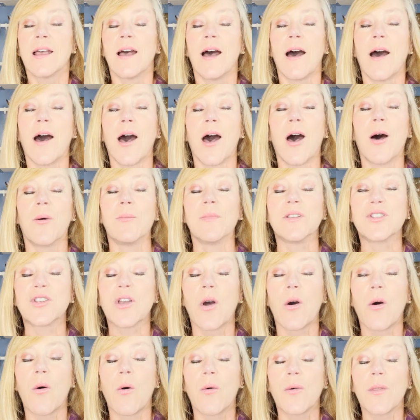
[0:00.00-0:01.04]
Um,
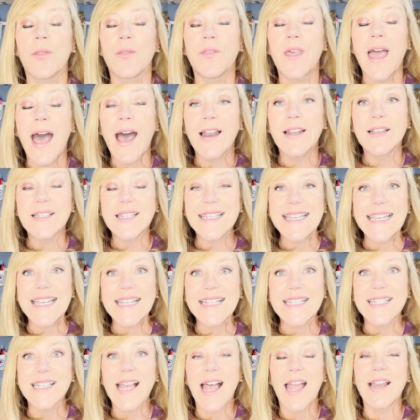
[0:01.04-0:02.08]
so that is the
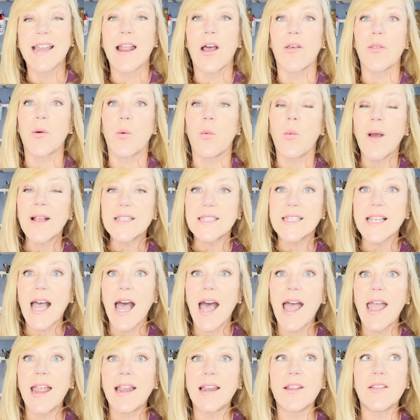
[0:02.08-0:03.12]
East Side. Now the West
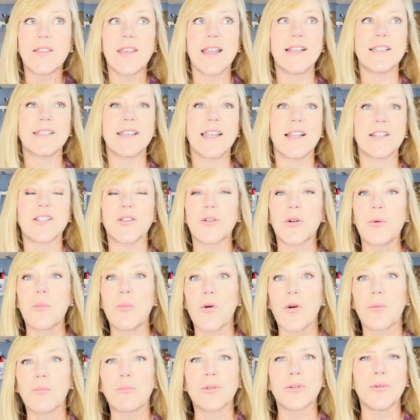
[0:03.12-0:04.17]
Side, they say it's a little
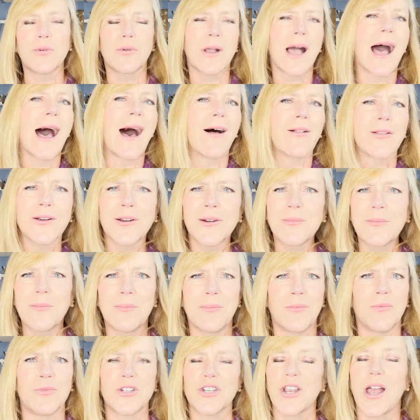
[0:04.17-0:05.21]
more blue collar,
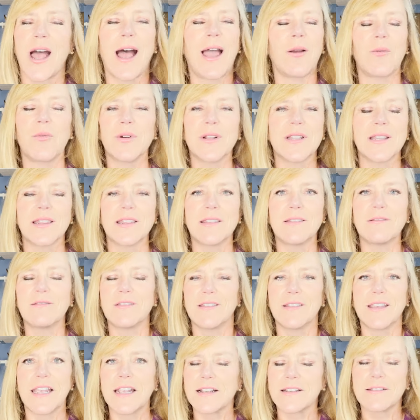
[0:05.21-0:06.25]
which I wouldn't
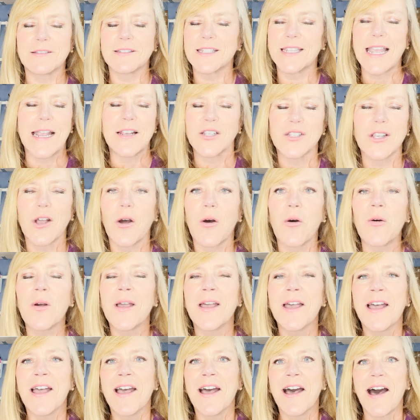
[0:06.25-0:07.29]
think say so.
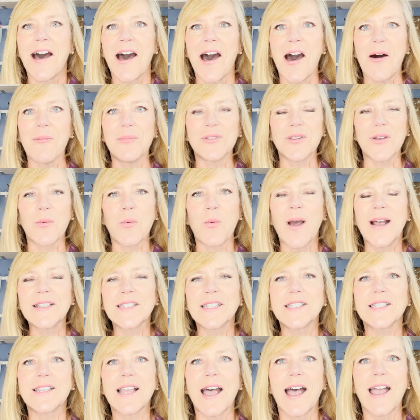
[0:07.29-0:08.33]
Uh, but the
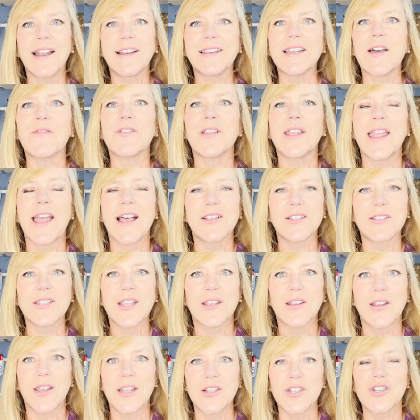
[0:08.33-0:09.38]
West Side definitely has,
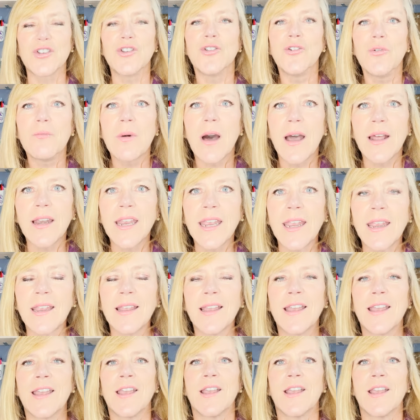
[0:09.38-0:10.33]
it's new money.